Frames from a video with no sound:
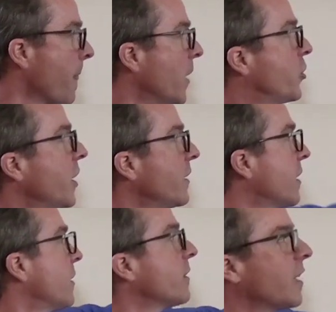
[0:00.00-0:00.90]
And
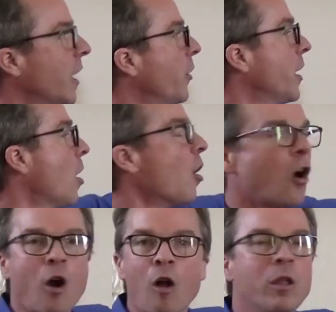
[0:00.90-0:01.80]
Jesus is hearing
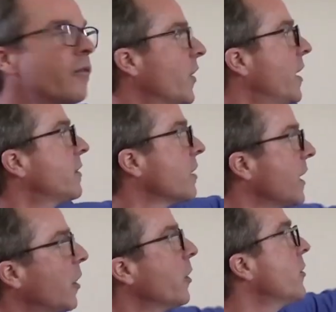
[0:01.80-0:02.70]
all of this
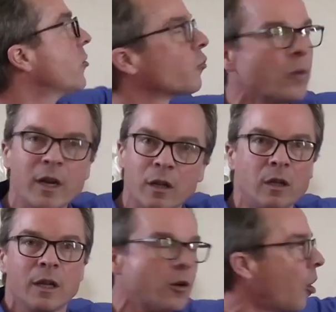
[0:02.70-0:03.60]
and hearing this
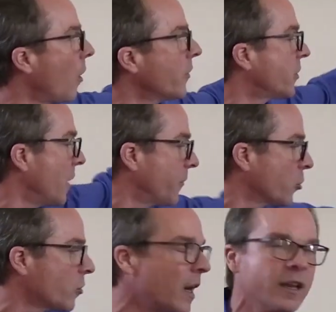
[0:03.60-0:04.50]
riddle and all the stuff they're
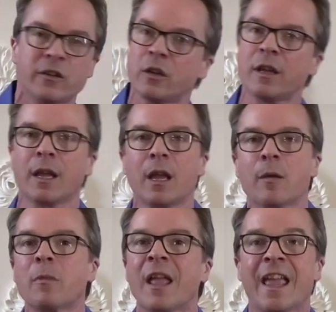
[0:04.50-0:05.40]
trying to do to
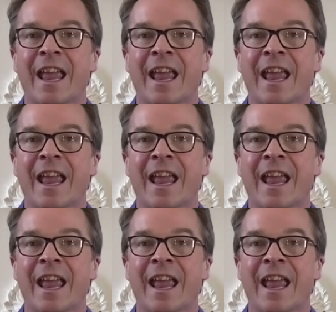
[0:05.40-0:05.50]
him.